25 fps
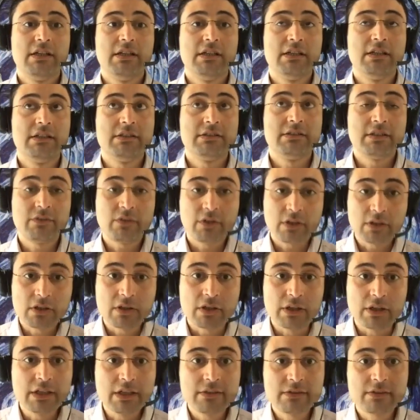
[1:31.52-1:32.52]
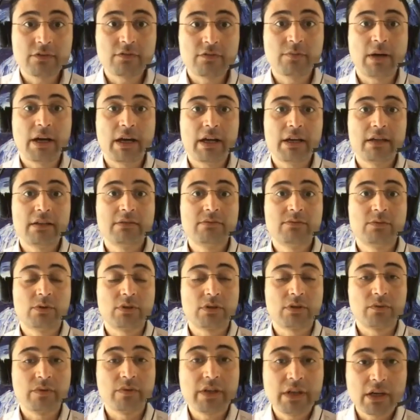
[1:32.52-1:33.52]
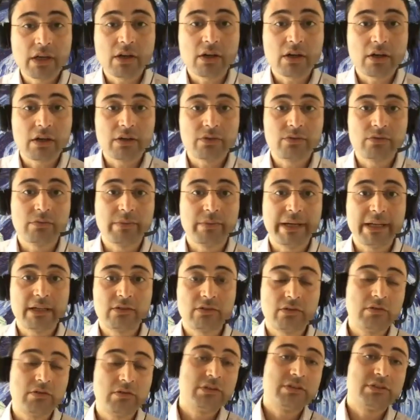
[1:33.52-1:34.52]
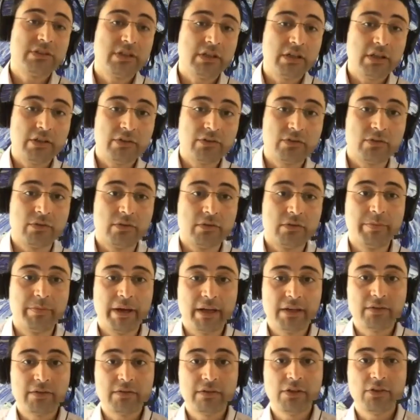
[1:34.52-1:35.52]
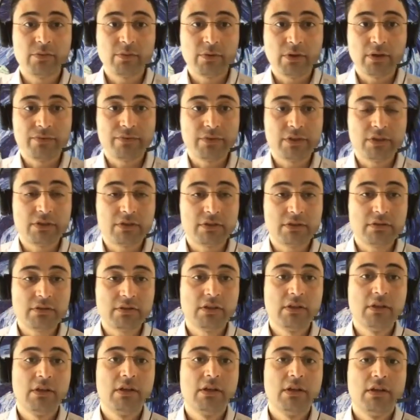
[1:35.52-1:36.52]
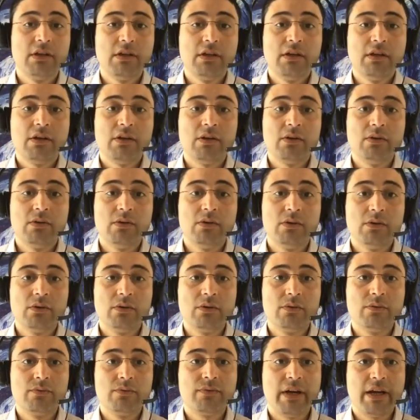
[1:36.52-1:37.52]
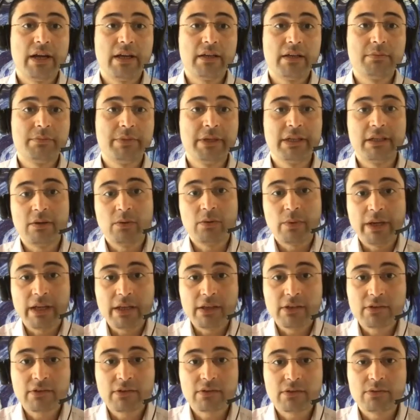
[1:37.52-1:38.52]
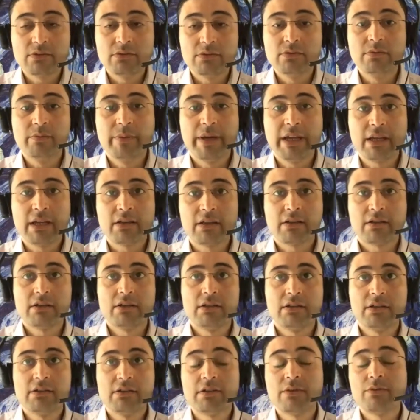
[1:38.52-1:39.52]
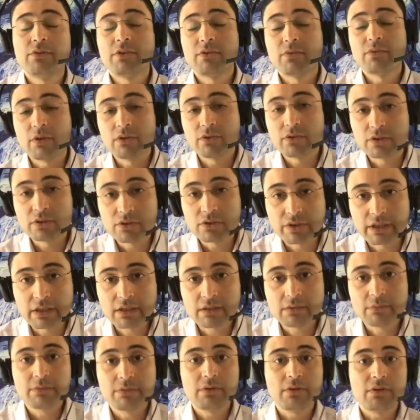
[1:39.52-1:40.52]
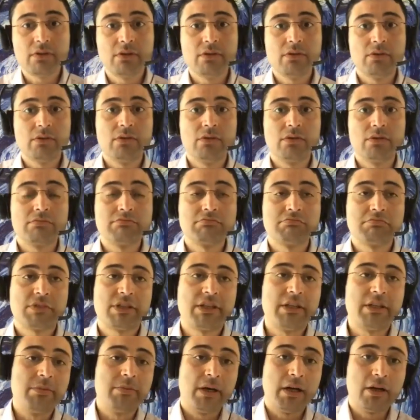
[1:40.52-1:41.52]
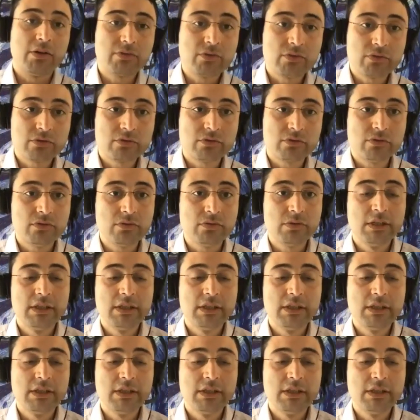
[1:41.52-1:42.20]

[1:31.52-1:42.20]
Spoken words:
Several colleagues of mine work very hard to make solar cells or batteries more efficient, or find better ways to make surface water drinkable or keep houses cool.